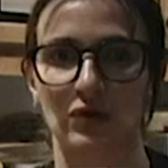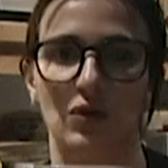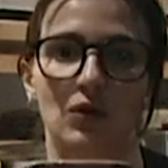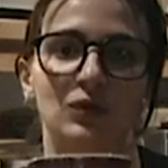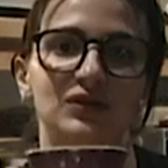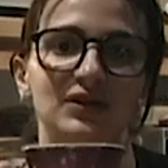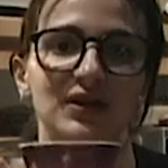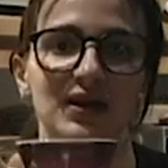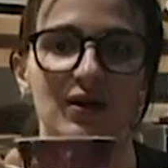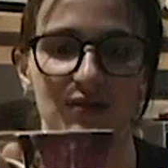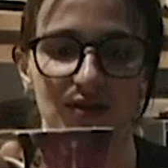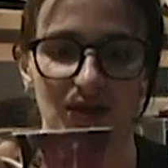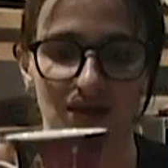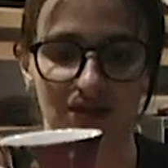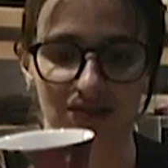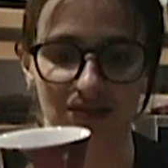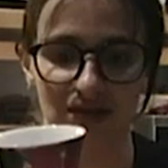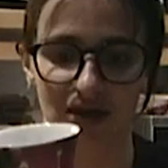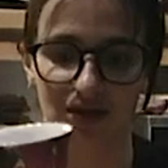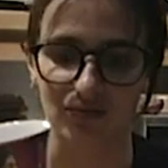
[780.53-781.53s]
holding it on the other
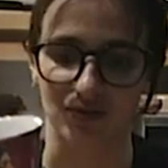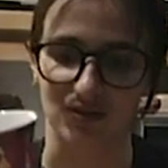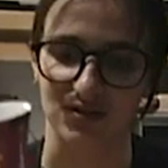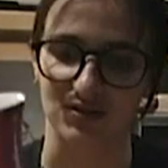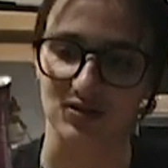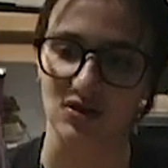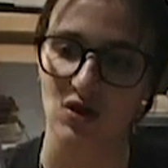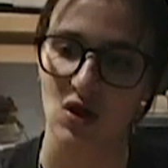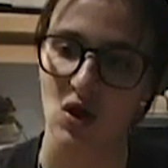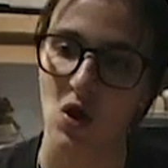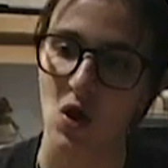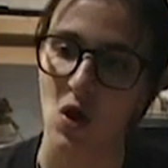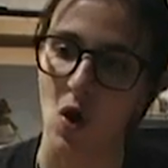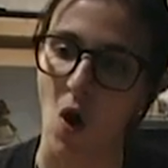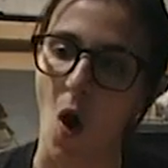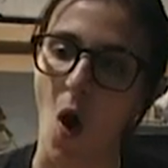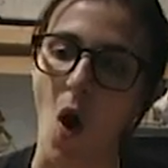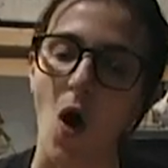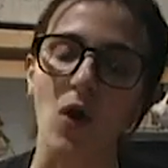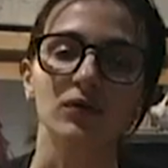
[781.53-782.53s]
side with this
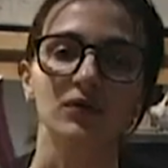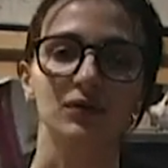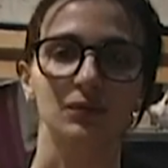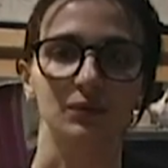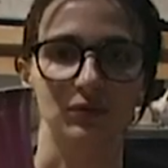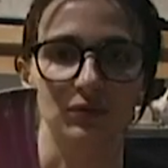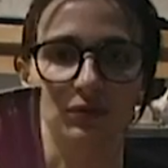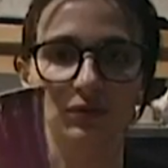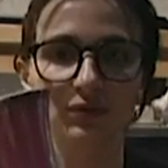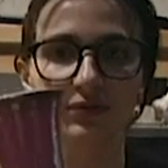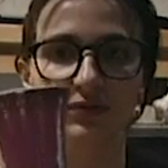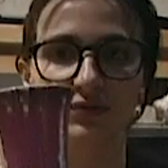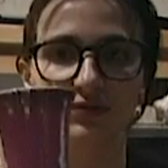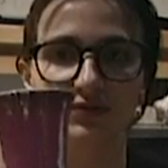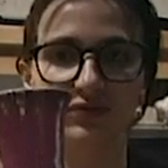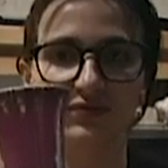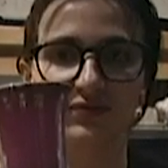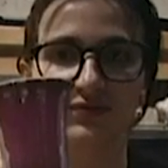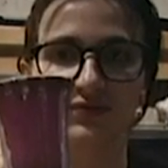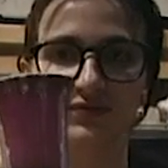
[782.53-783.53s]
horrible
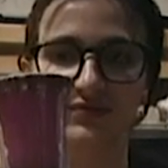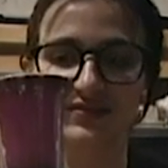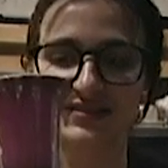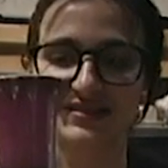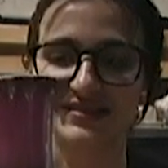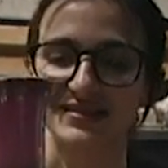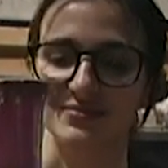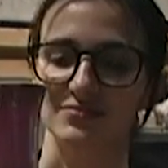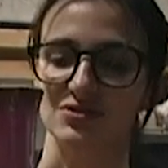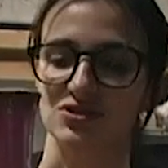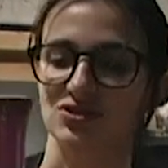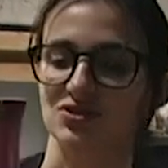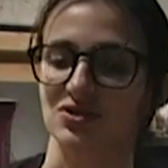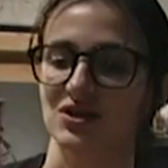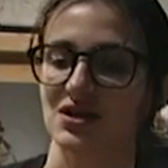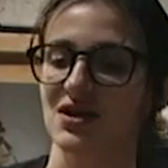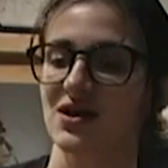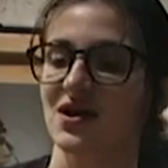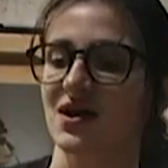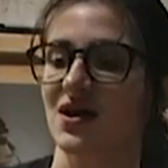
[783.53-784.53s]
sort of
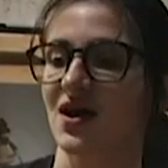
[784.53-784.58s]
symmetry.